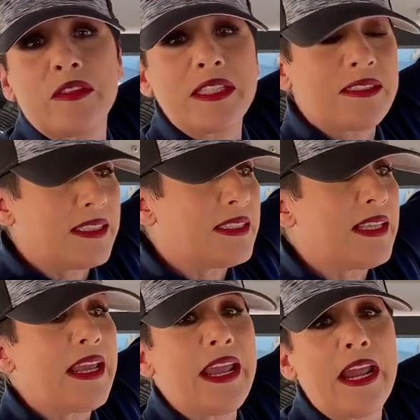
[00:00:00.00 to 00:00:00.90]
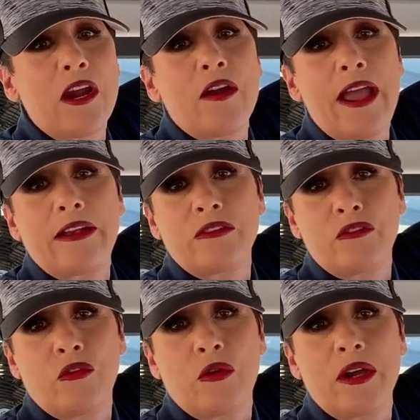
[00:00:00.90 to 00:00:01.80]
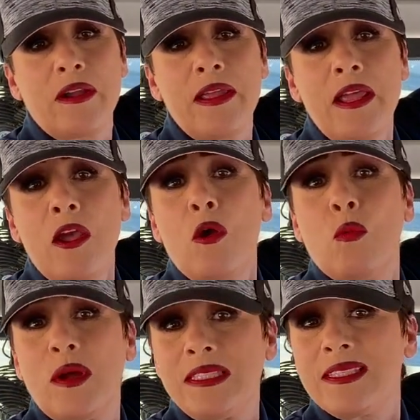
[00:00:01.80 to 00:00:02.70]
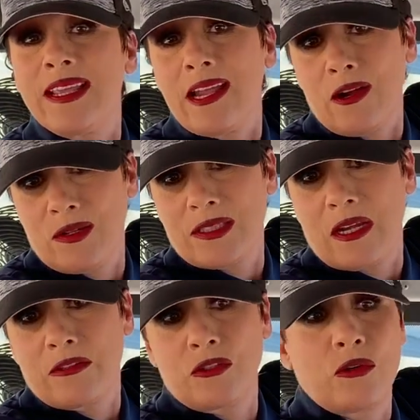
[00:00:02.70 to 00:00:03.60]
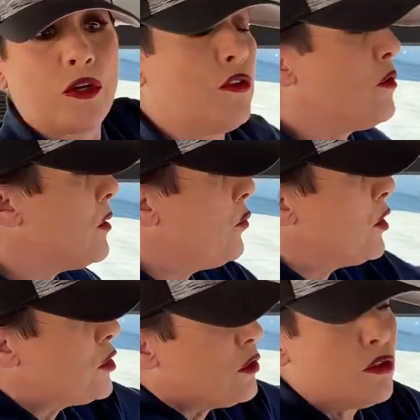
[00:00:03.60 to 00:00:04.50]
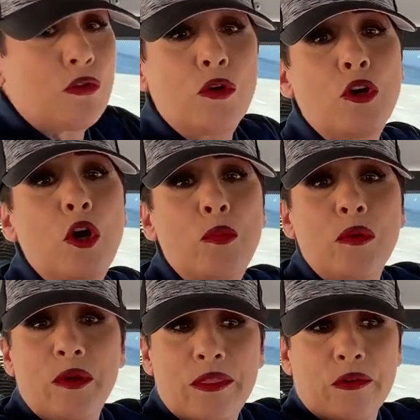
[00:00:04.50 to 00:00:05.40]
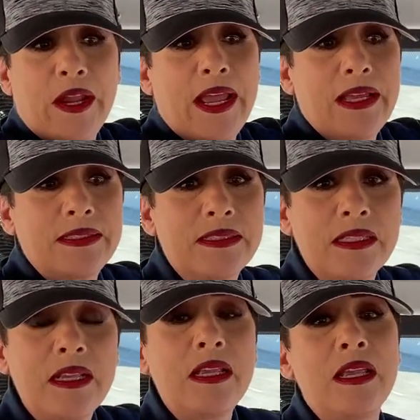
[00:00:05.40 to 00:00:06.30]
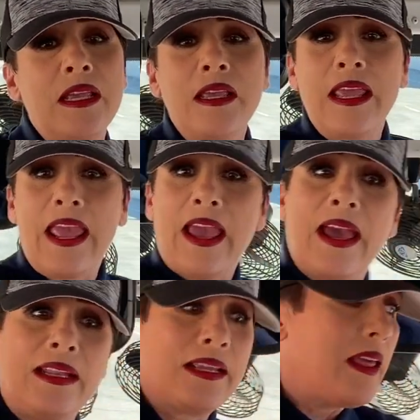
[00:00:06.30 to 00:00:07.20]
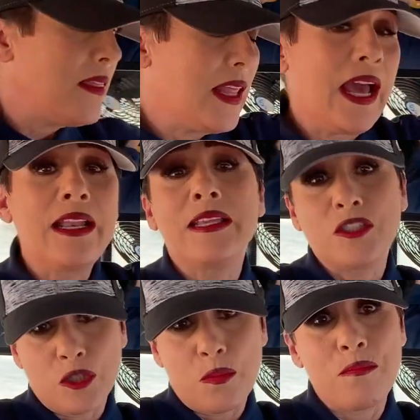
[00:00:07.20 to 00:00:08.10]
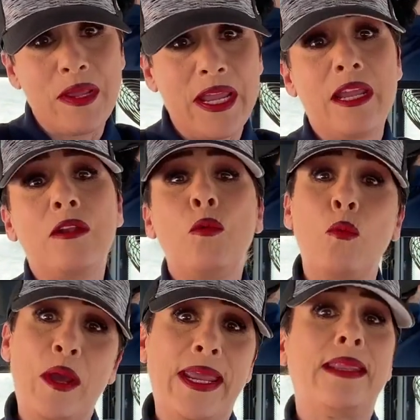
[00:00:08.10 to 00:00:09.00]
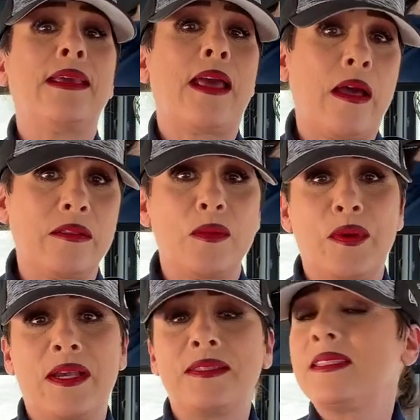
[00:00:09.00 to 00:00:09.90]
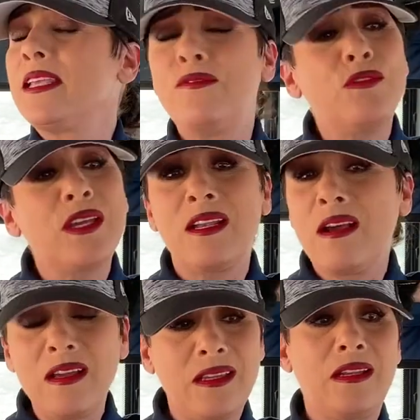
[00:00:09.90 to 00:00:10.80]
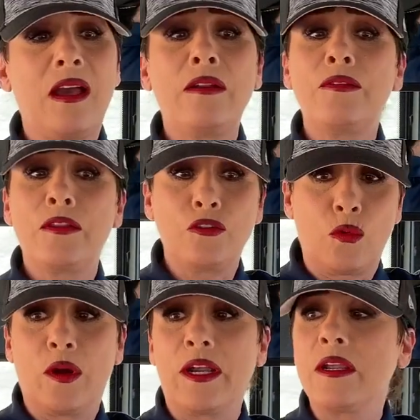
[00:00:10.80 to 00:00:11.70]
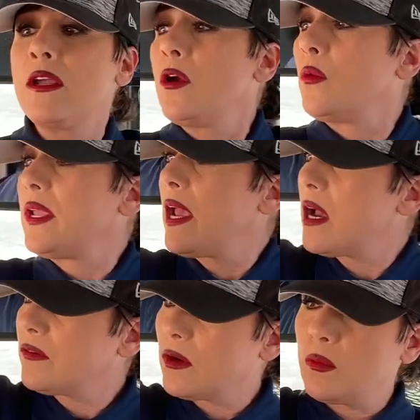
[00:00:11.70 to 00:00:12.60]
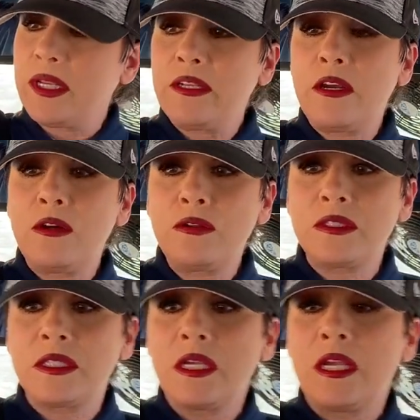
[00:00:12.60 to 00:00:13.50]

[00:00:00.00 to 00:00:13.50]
This lets the air out of the door. Once the air is out of the door, you can push the door open with your hands. And that is your main way to get out of the bus. If you cannot get out of the door, we have our windows.